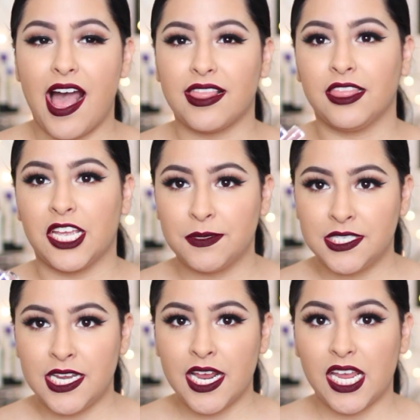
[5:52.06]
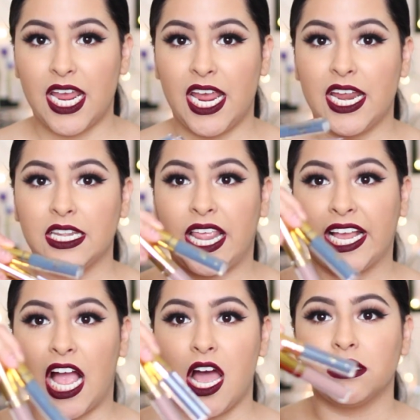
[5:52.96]
a lipstick in
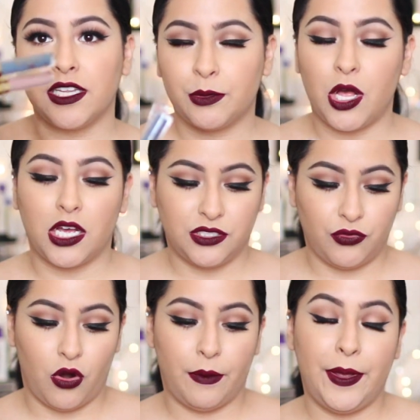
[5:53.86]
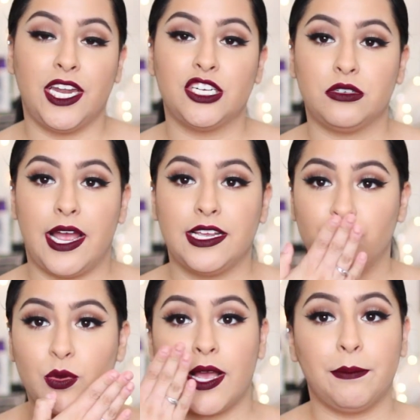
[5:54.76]
like a lip gloss form, and it
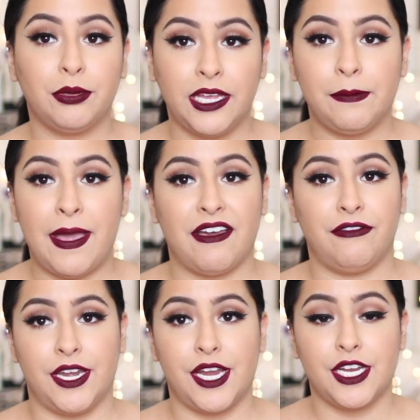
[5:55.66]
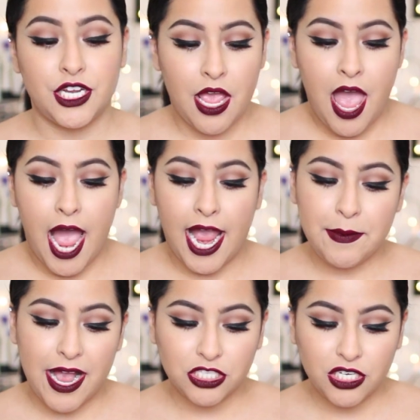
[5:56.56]
dries to a complete matte finish.
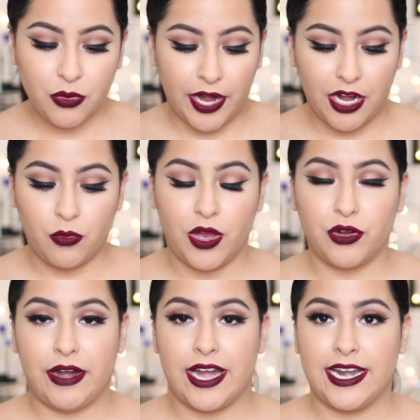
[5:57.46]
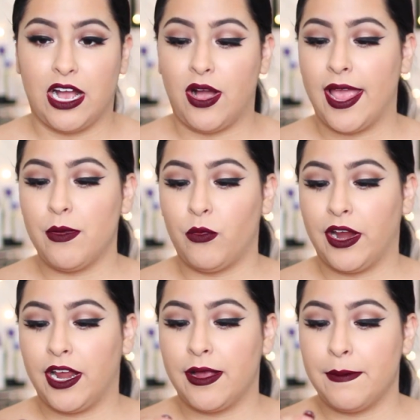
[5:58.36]
I'm actually wearing one right now. I am
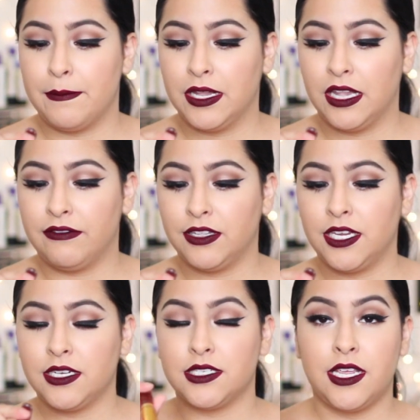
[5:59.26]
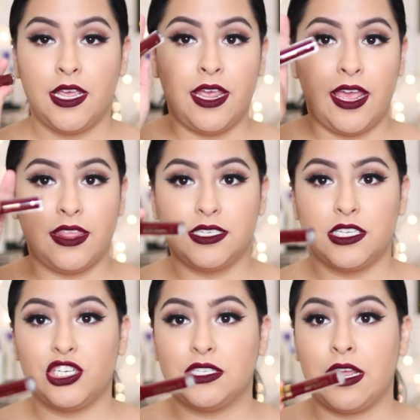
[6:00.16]
wearing Malevolent, and
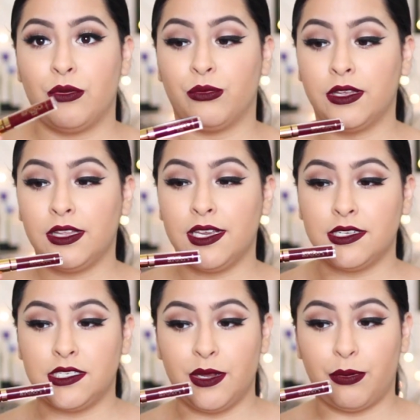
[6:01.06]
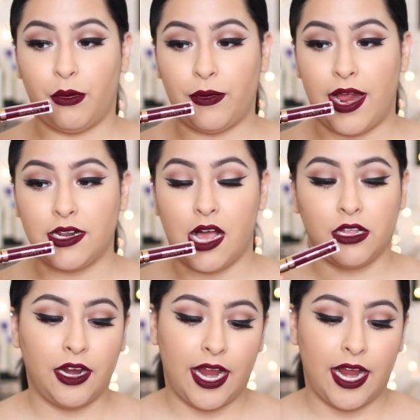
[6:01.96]
this is just a really deep red color,